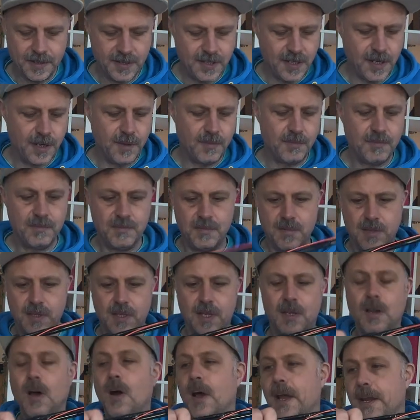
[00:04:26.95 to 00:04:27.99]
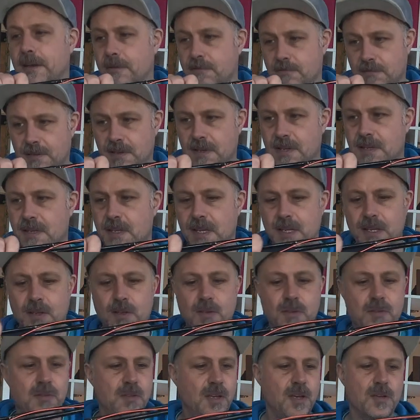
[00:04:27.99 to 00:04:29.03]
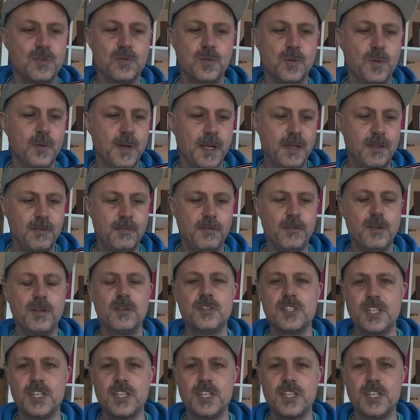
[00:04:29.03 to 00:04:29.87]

So the line goes all the way through.